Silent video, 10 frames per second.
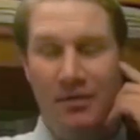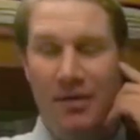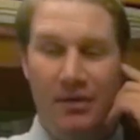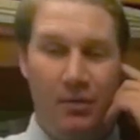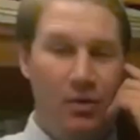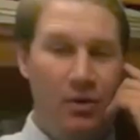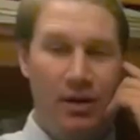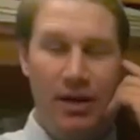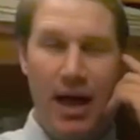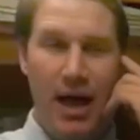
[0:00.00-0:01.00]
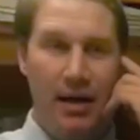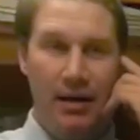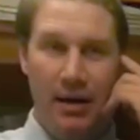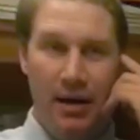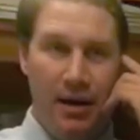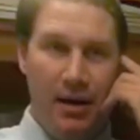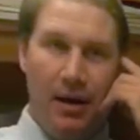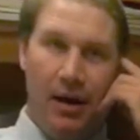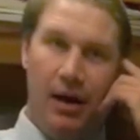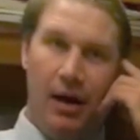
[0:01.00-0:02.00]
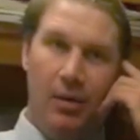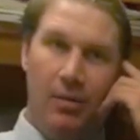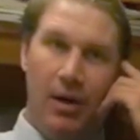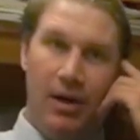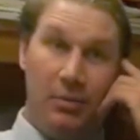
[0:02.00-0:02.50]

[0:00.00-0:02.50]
In fact, we're looking to add another